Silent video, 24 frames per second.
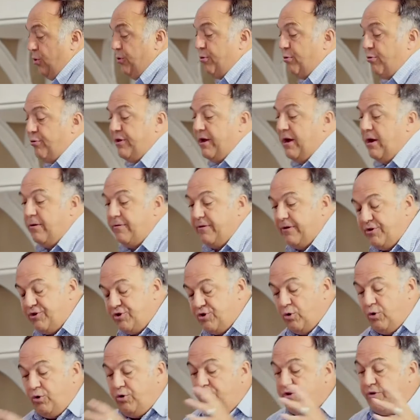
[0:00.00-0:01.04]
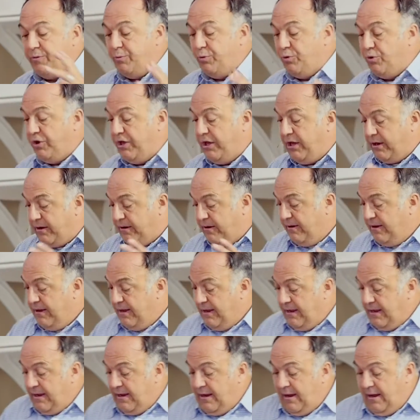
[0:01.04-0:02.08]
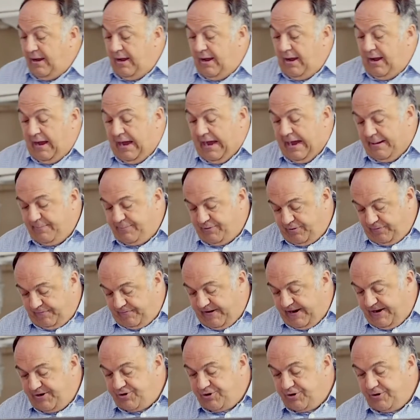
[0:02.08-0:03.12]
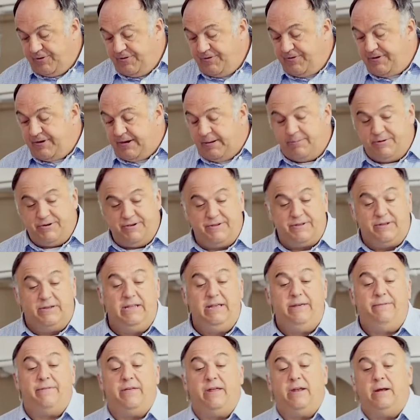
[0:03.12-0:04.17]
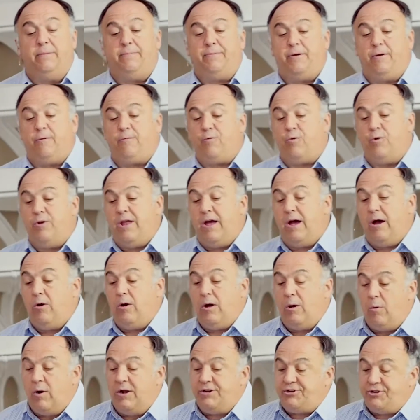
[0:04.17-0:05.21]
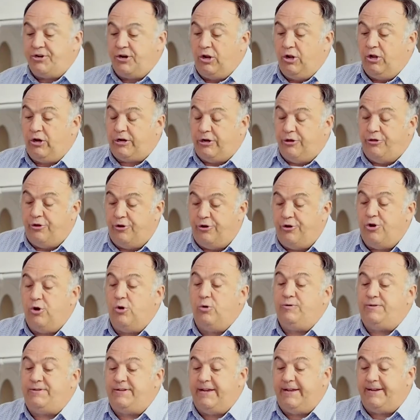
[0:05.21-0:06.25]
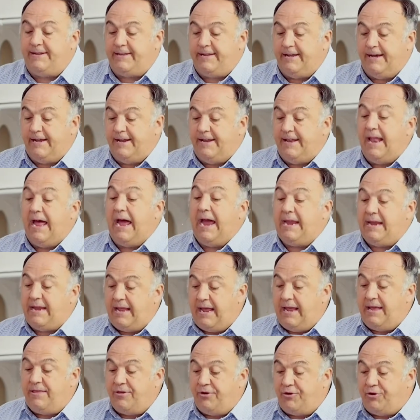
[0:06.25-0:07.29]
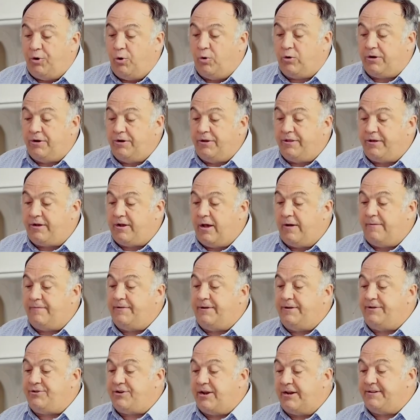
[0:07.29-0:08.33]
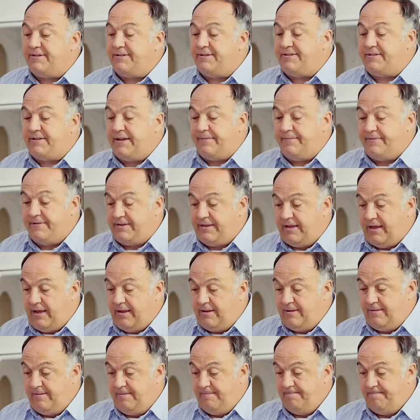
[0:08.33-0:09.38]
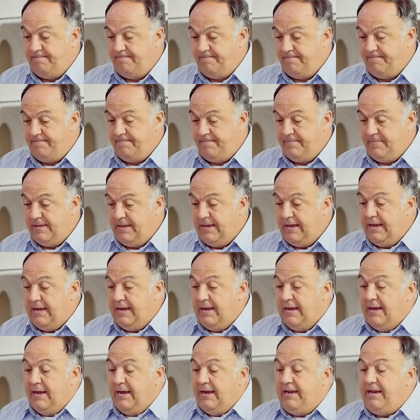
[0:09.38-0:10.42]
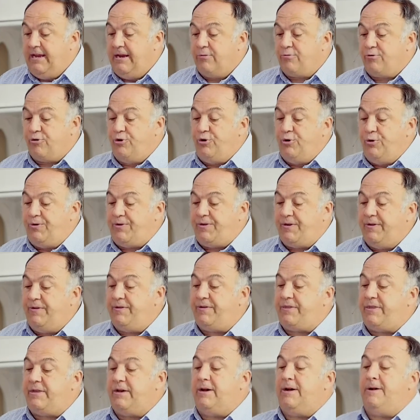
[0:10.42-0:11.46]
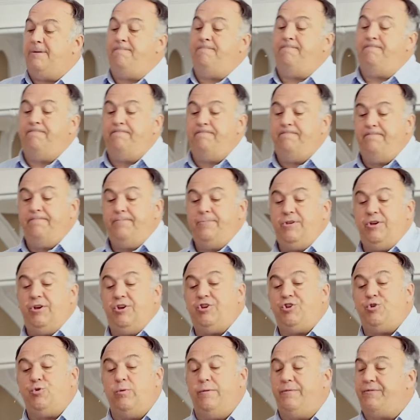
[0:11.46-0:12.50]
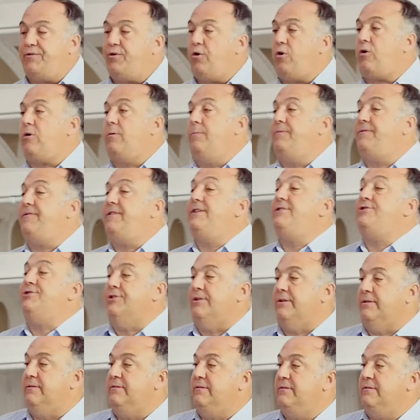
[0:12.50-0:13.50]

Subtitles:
they're there that show you some unique observations. I'm going to just leave that up there for now. I want you to look in the notes at 9a, the token of the covenant, Genesis 17. He introduces the issue of circumcision.